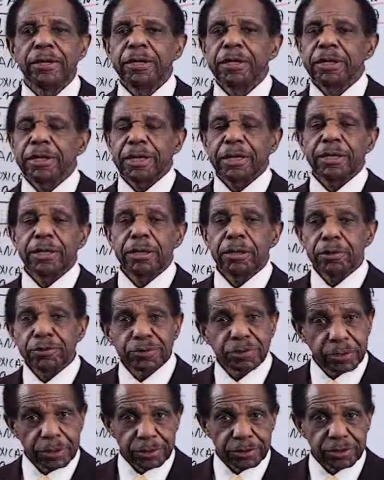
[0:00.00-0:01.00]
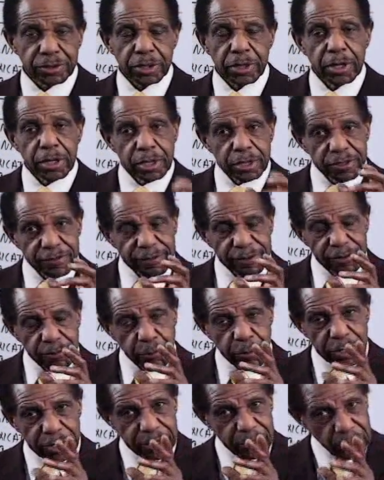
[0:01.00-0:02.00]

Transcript: In nuisance, one of the